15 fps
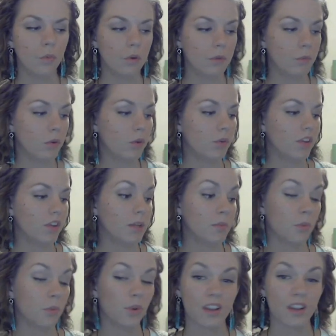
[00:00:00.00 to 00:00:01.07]
One more really
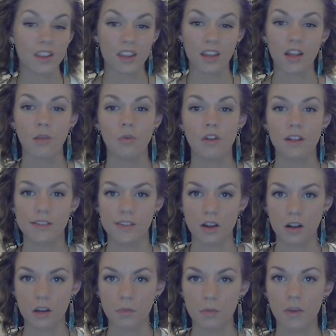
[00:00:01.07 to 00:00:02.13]
important thing I want to
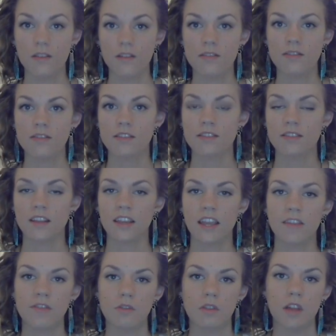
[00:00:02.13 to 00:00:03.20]
talk about, since I
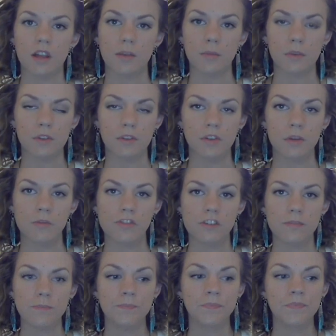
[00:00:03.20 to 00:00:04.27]
gave you that
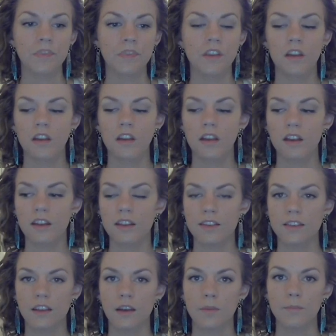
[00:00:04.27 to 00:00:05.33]
prescription,
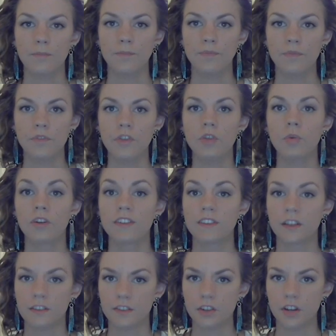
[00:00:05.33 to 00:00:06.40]
is do you wear
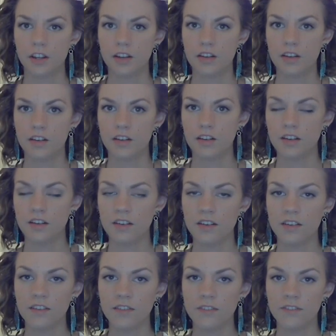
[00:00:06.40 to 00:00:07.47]
sunscreen?
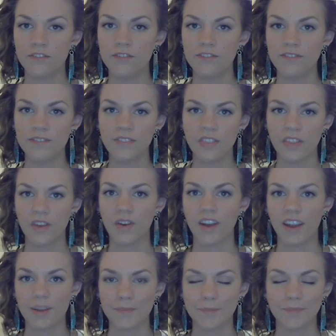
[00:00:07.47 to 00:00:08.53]

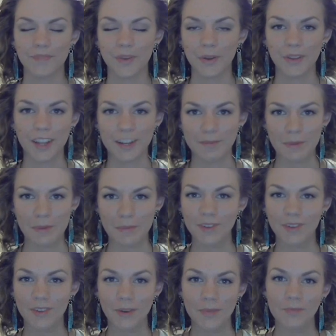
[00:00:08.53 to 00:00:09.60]
Okay, a lot of people
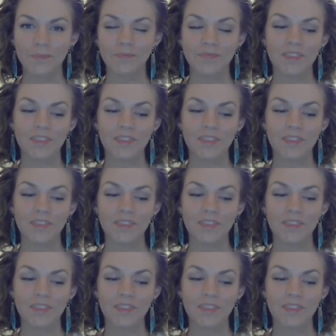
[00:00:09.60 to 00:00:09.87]
don't.